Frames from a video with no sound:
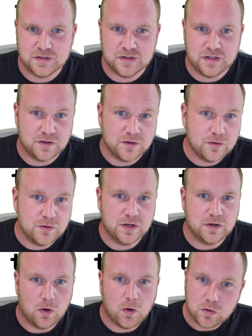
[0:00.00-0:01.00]
including
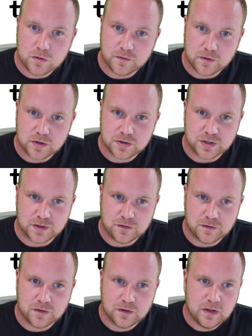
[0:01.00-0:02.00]
old
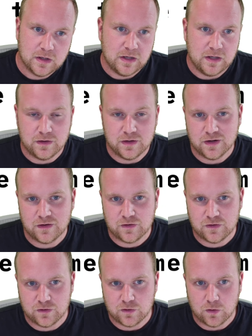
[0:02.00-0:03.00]
versions, in the Nix
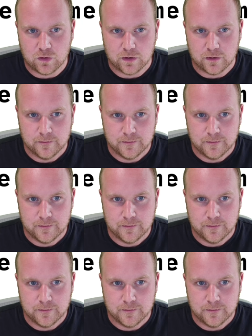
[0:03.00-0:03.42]
store.